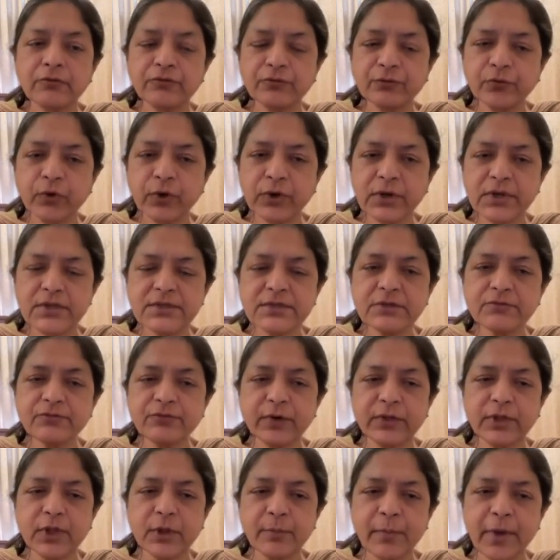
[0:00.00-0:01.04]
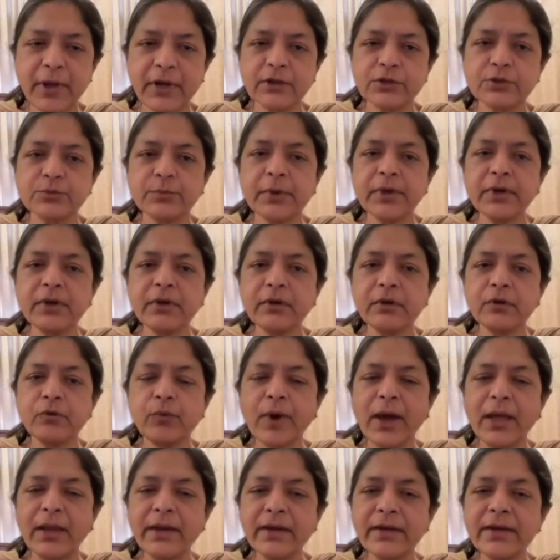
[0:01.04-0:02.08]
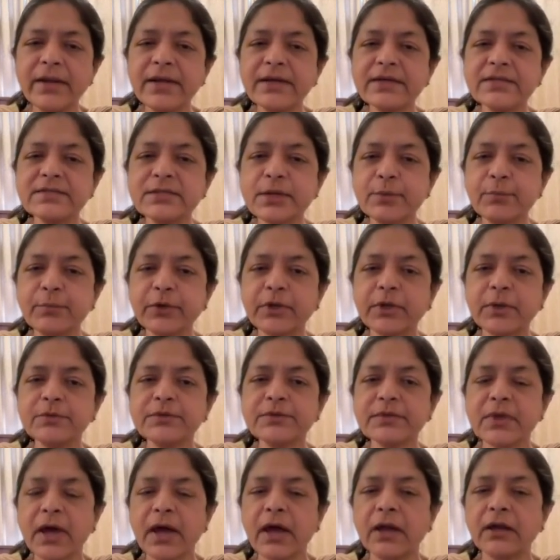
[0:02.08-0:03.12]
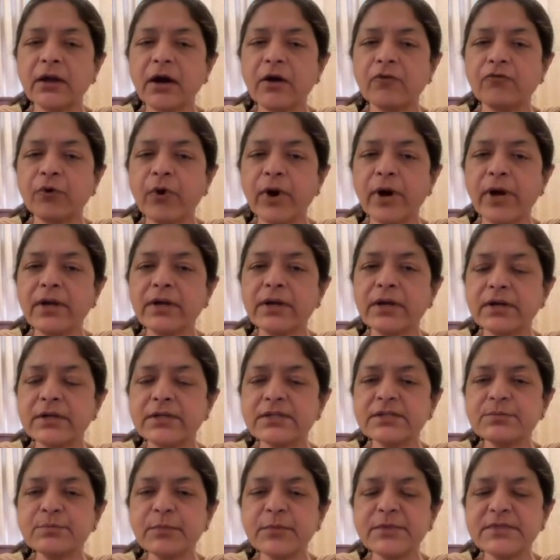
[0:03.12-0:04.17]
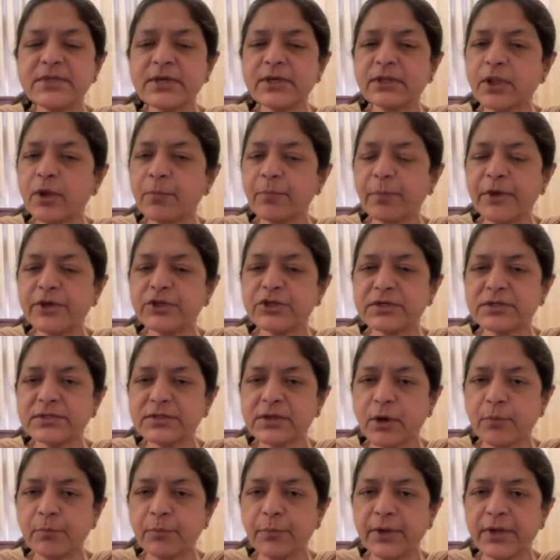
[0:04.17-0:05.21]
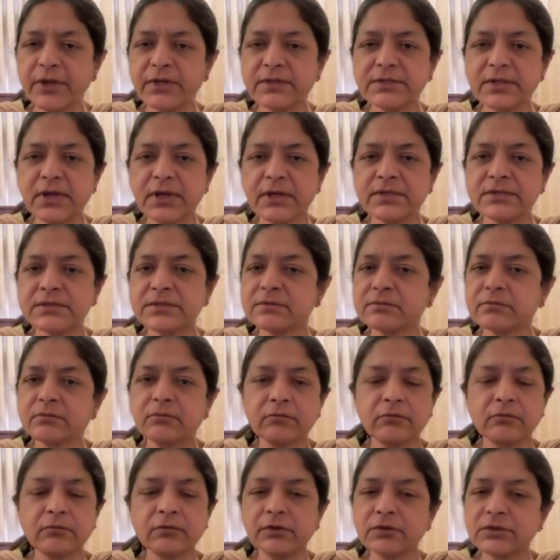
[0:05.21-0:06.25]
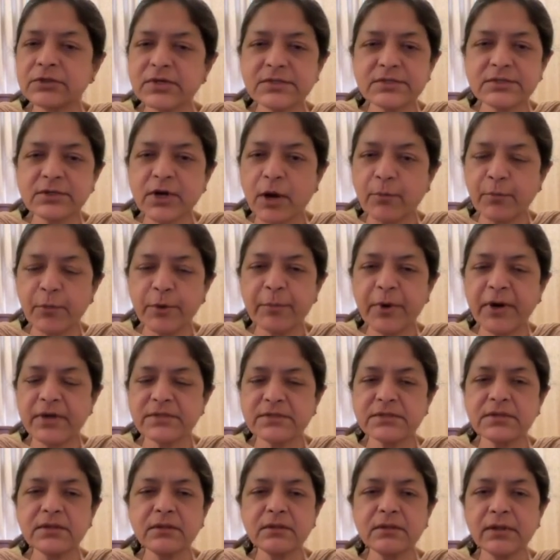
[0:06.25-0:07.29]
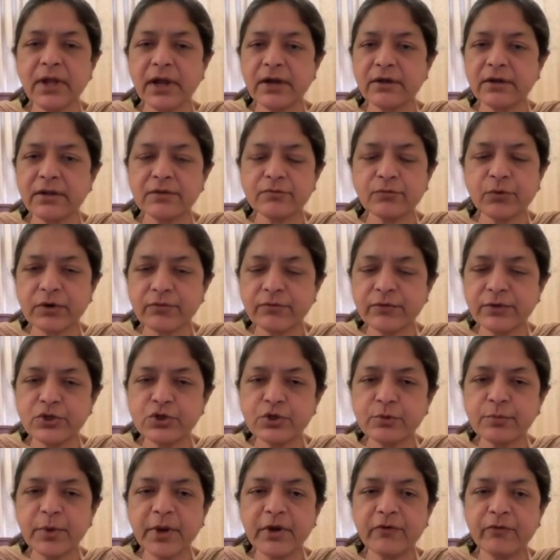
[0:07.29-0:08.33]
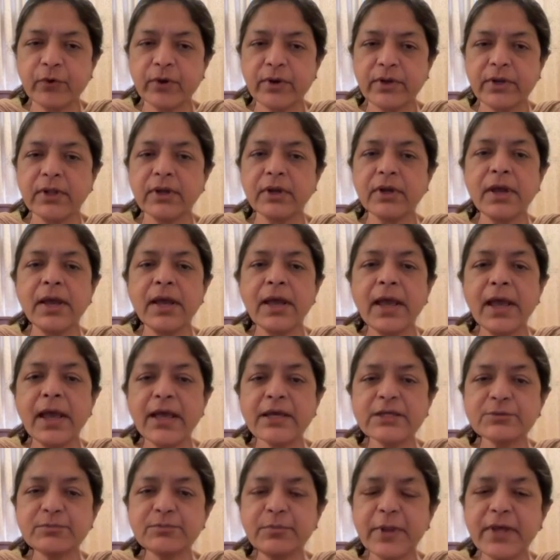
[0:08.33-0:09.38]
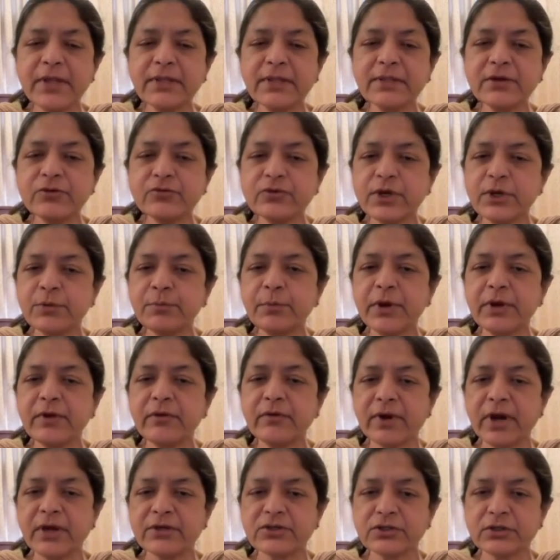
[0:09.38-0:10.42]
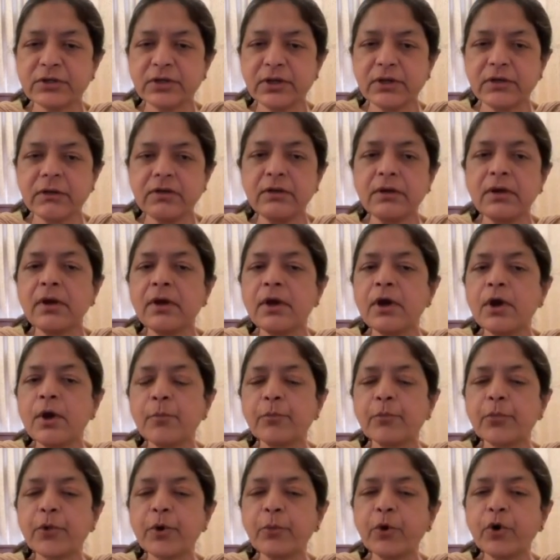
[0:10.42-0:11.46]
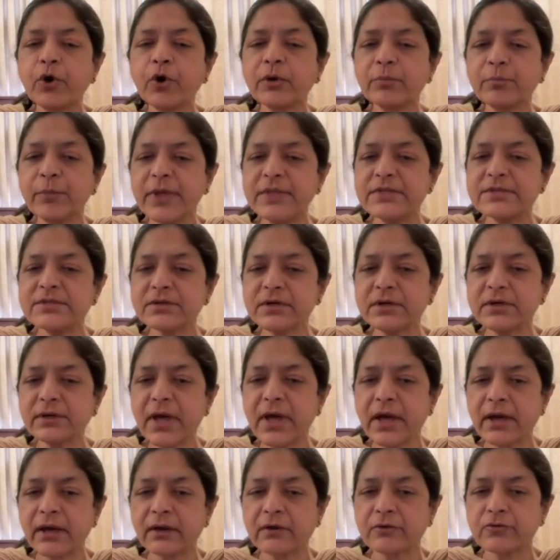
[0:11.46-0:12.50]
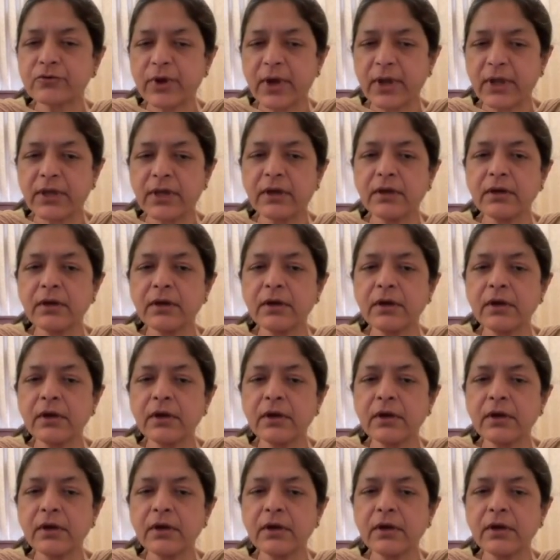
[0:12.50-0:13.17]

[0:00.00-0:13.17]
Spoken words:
what is the further management? Validate symptoms and avoid dismissing the patient's complaints as just dramabazi. That is what we should be avoiding. Explain the treatment rationale. Promote menstrual tracking.